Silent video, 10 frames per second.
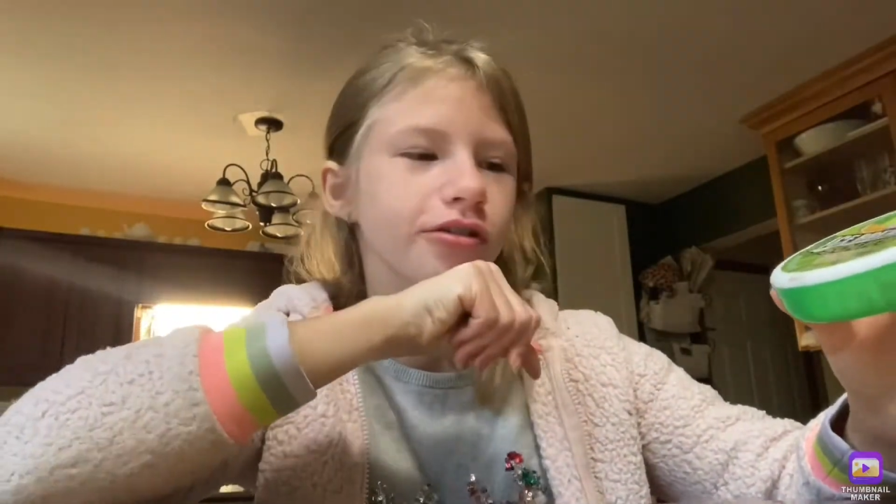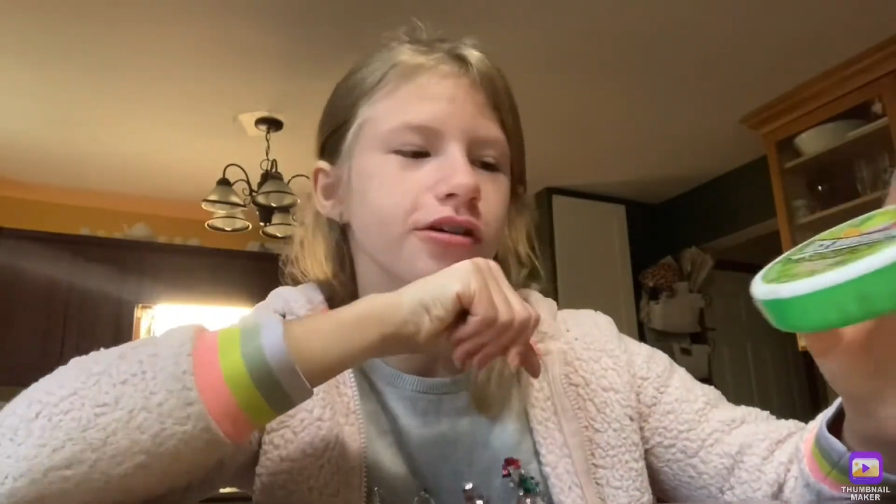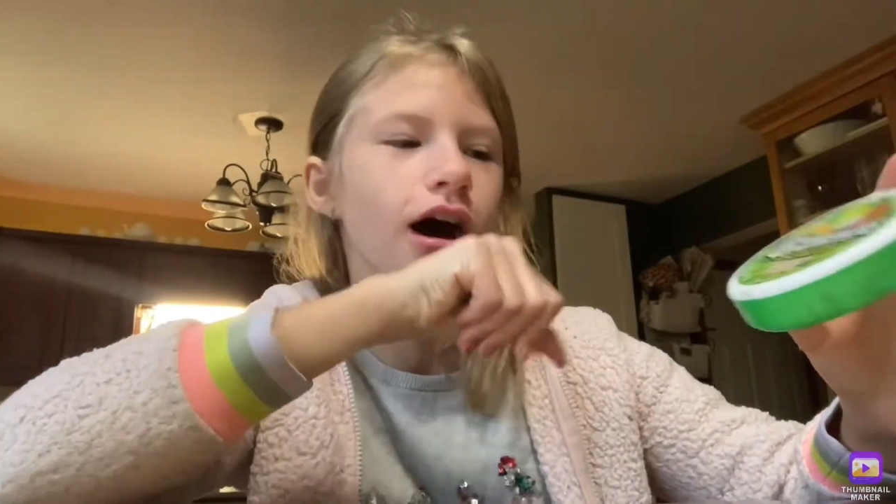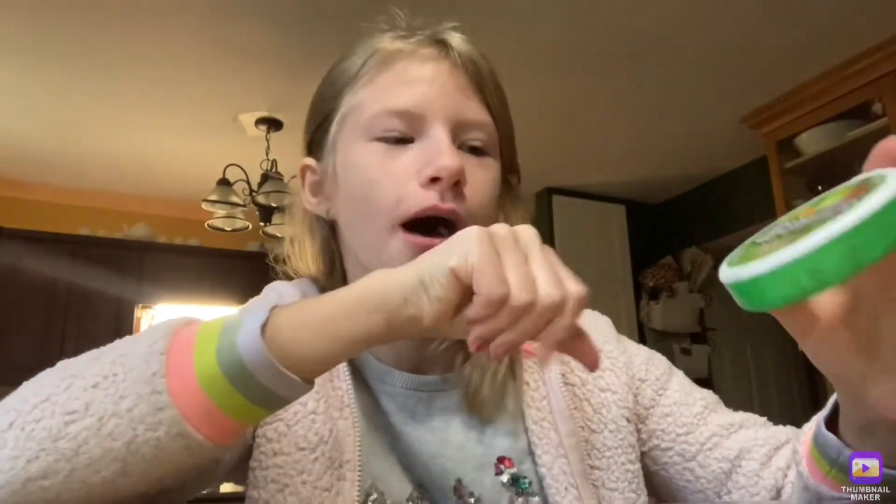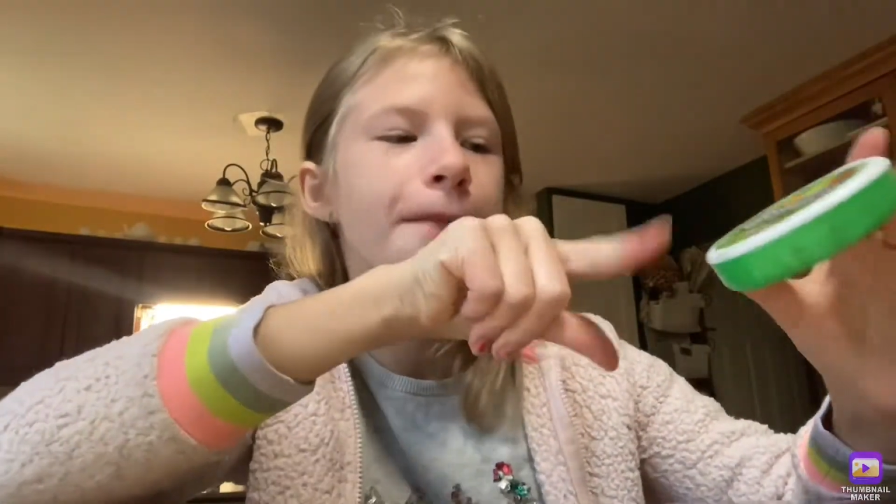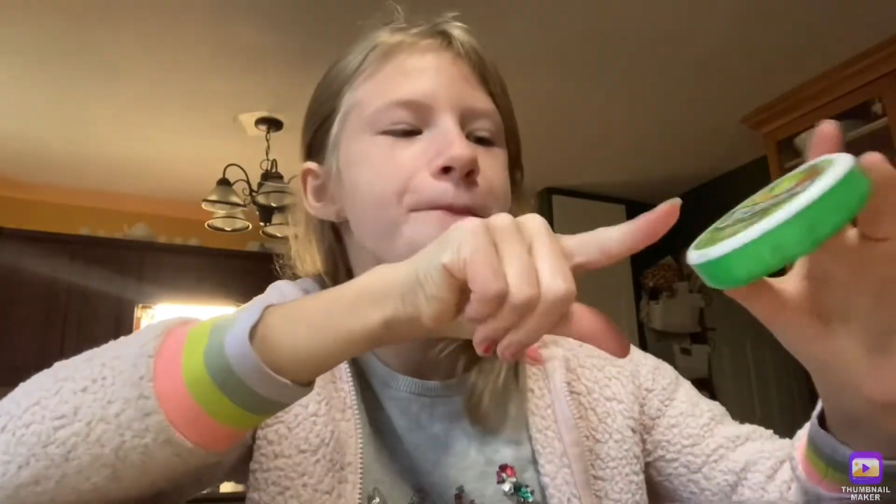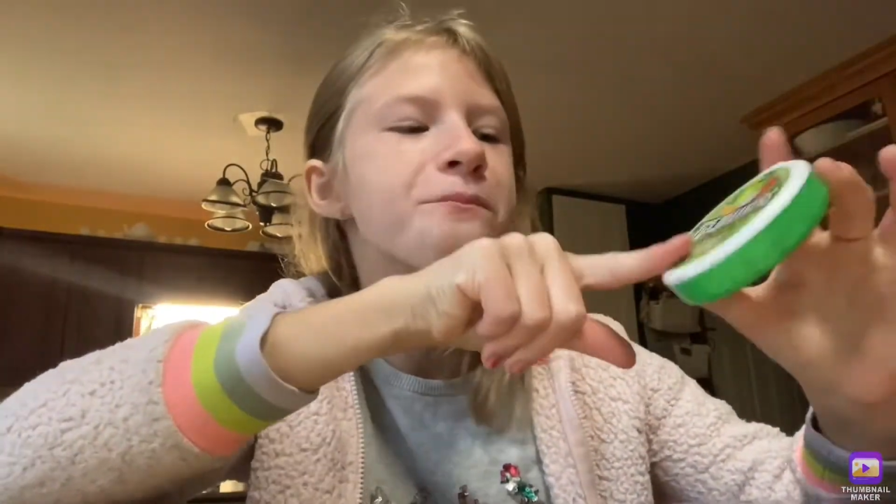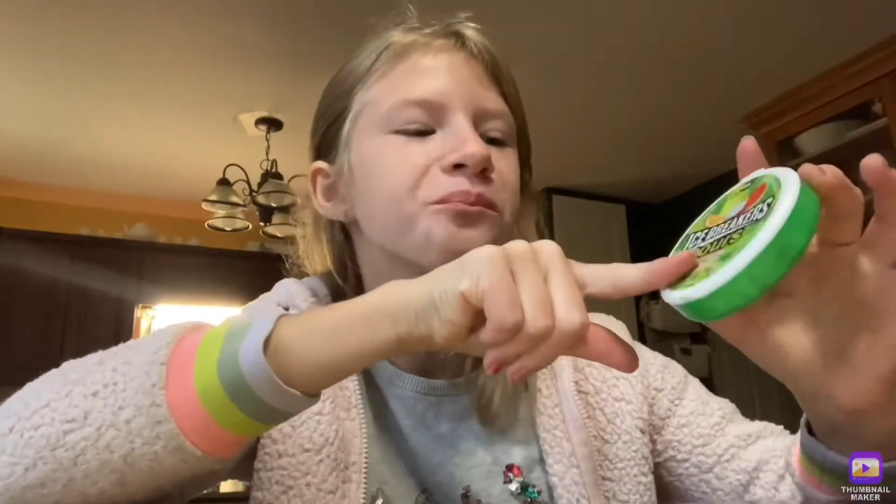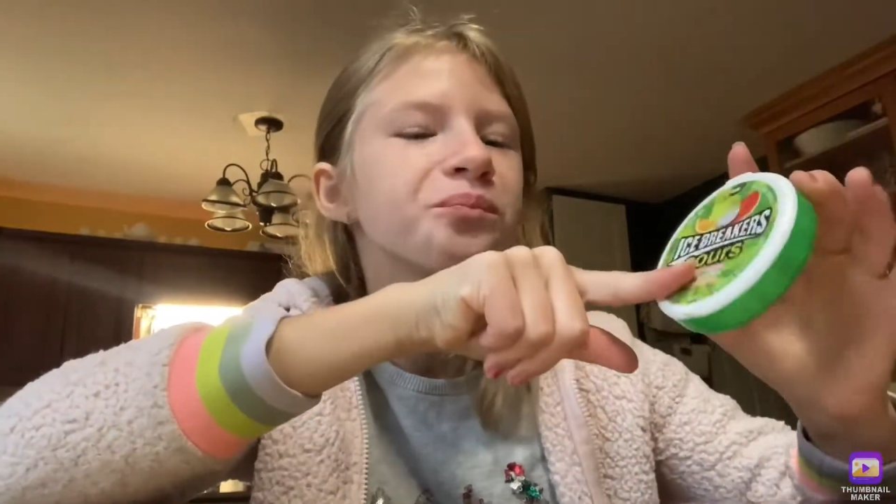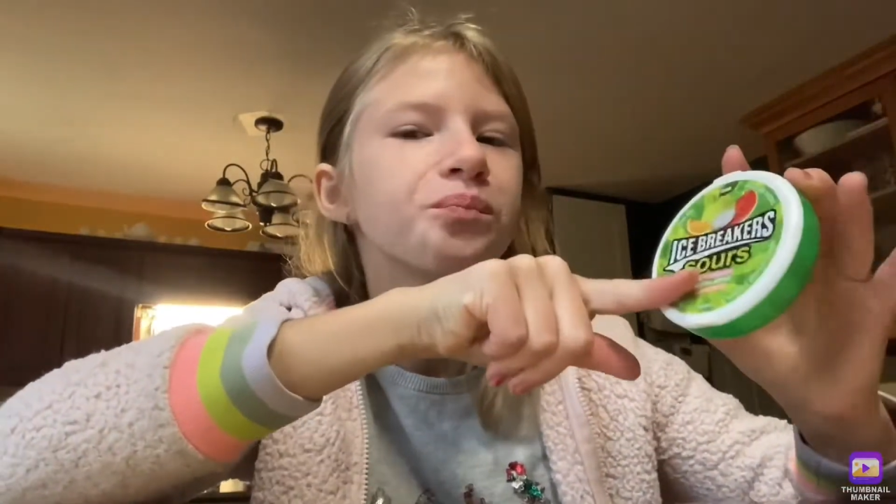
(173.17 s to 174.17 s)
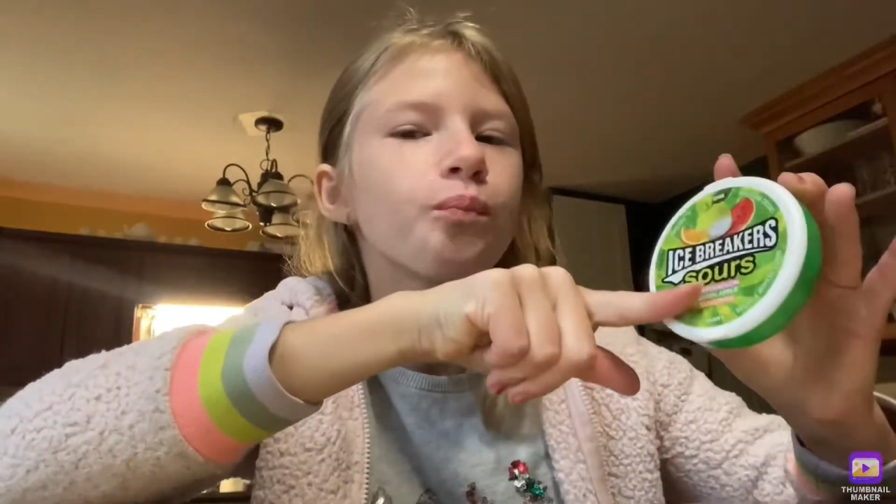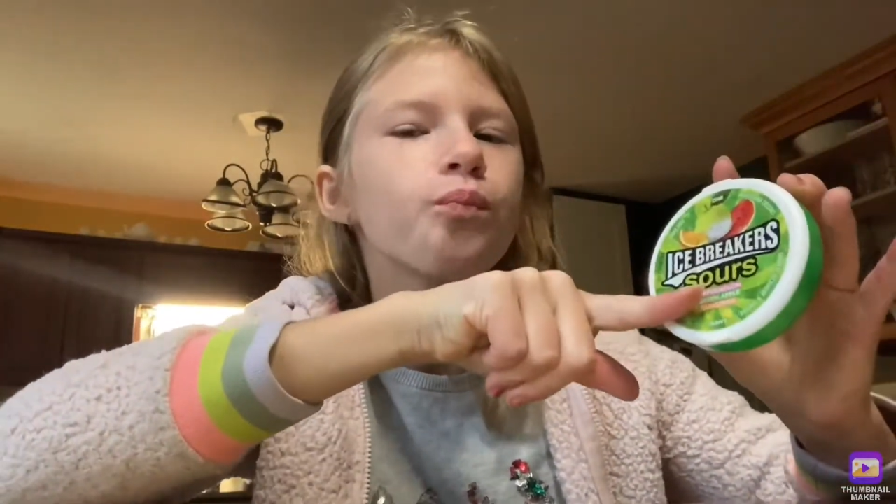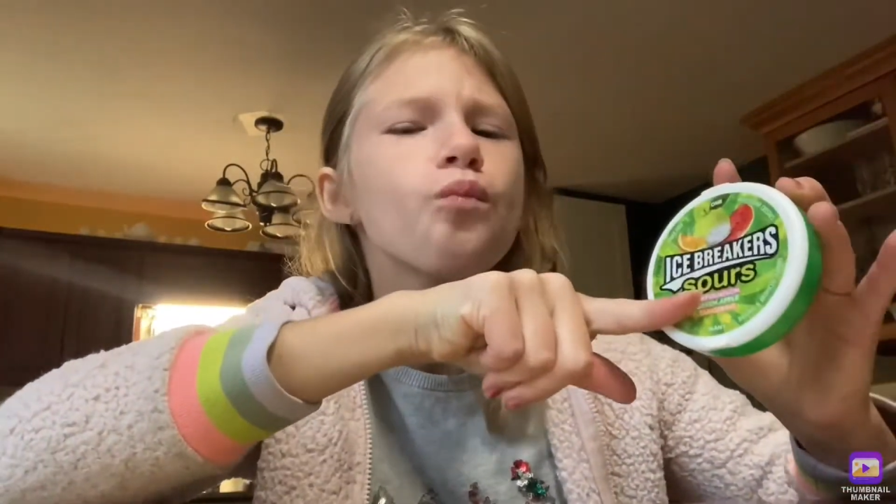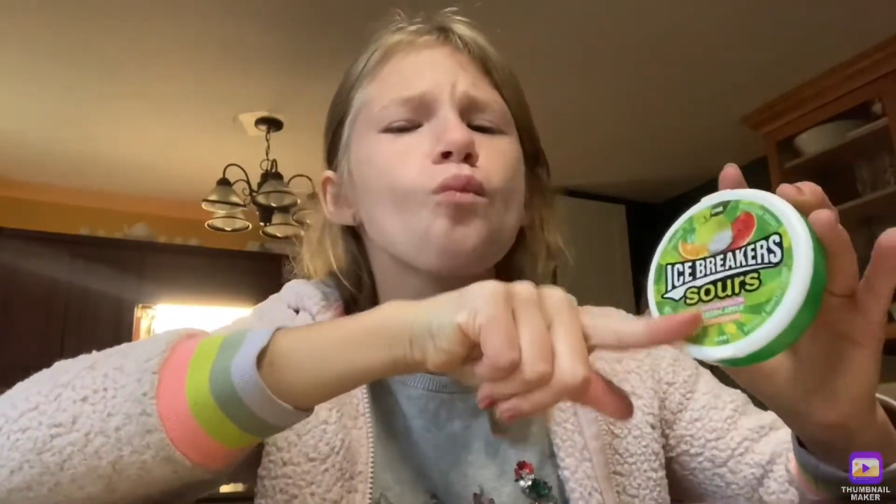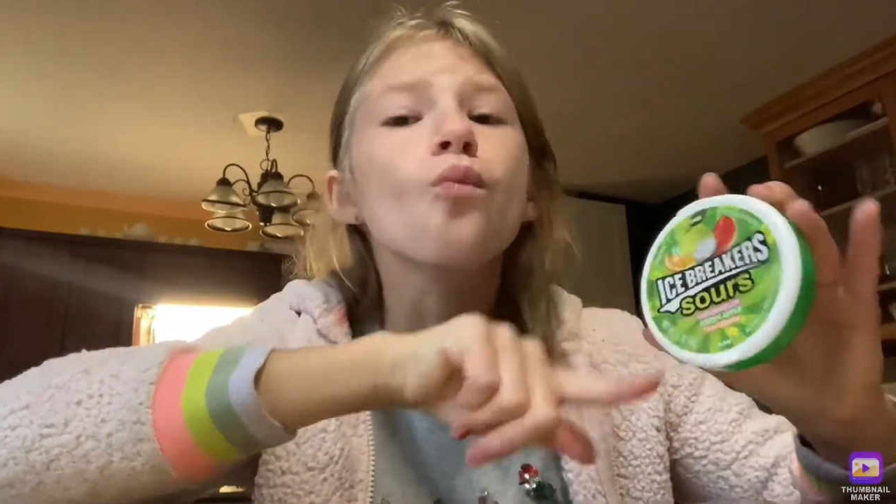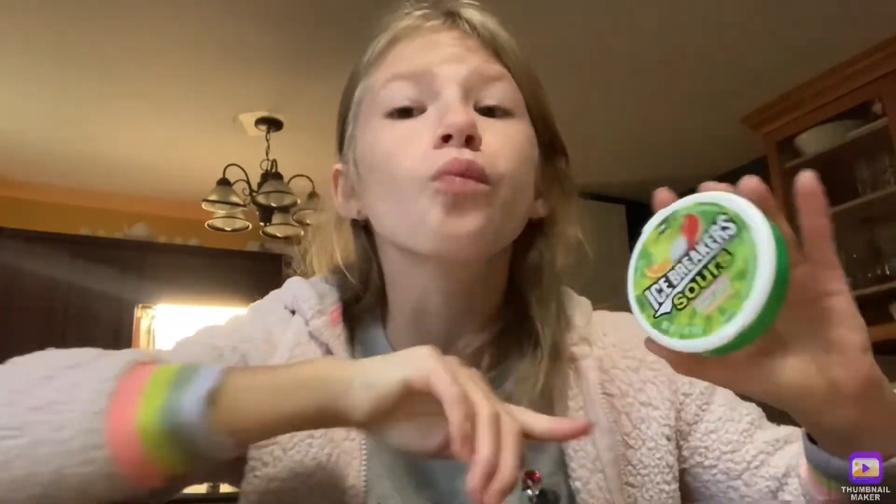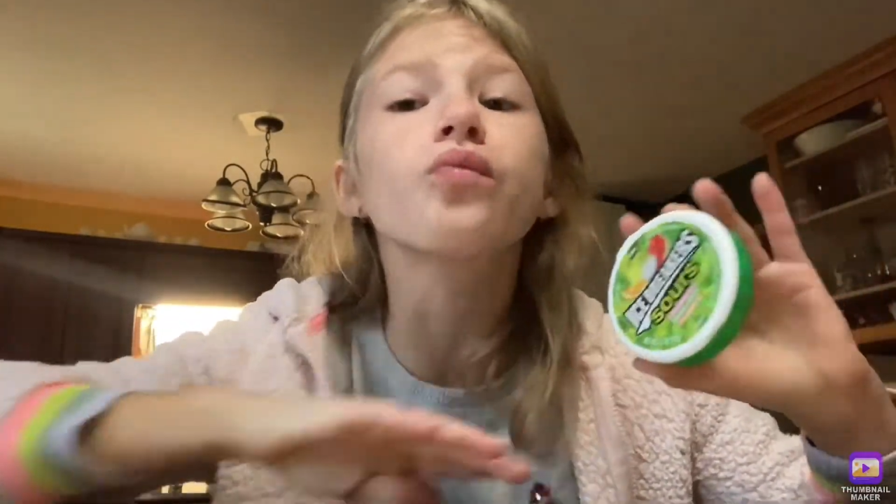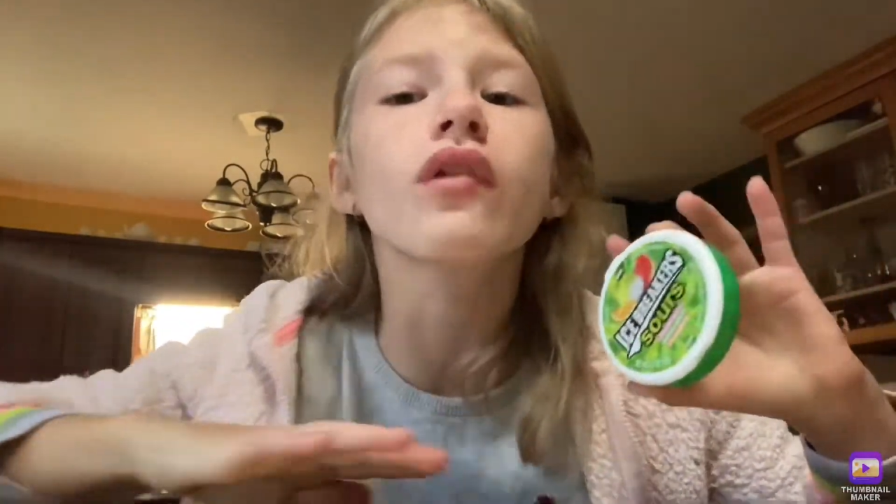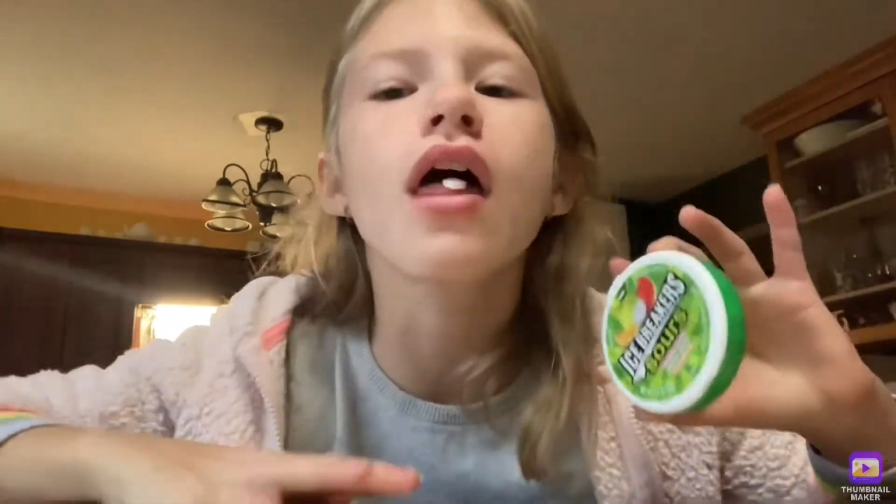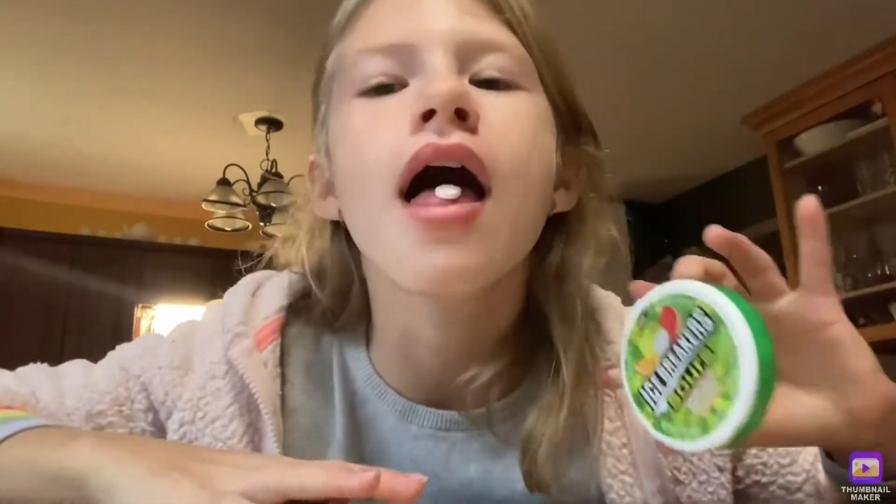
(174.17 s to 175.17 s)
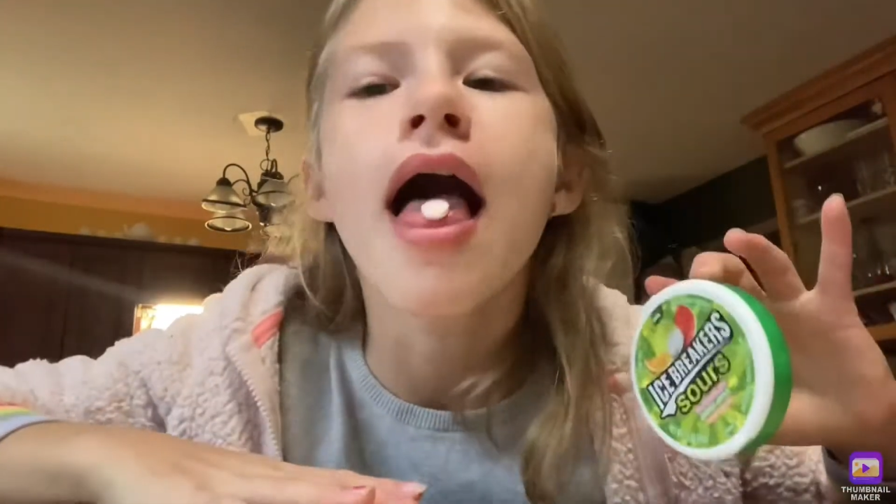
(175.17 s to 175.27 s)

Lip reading: tongue. Mmm.